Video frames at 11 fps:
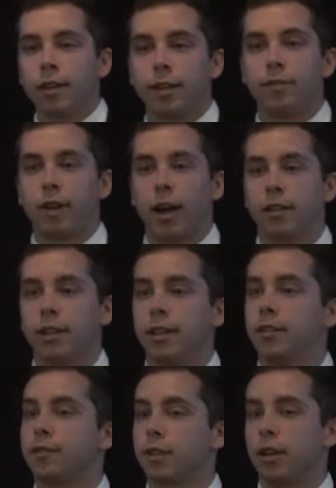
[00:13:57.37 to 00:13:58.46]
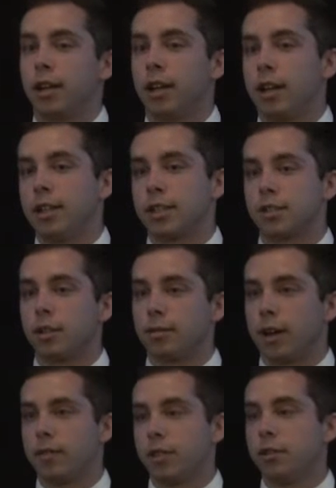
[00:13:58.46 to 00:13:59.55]
Then finally, for additional
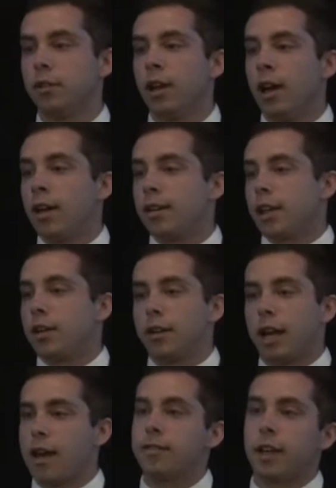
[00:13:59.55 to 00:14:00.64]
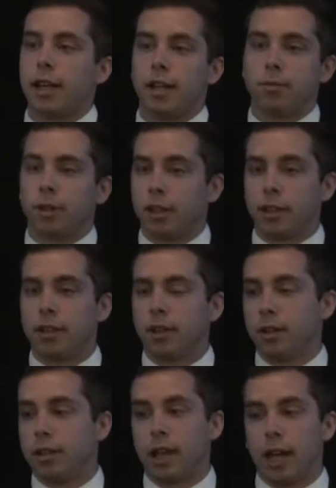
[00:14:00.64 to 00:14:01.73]
revenue, they don't have any
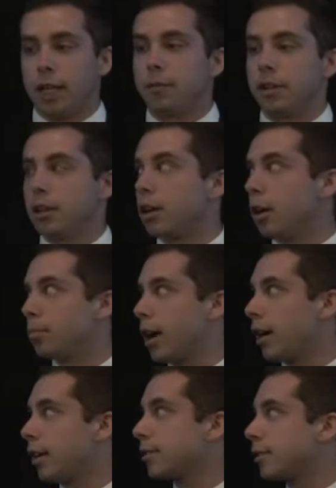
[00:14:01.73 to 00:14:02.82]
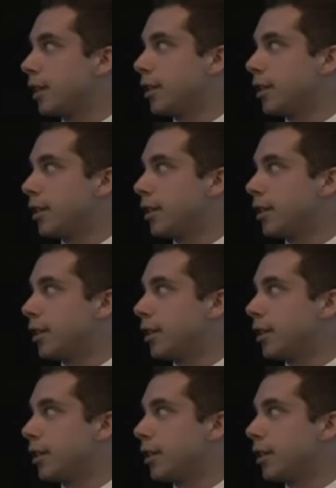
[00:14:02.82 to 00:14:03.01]
real co-products.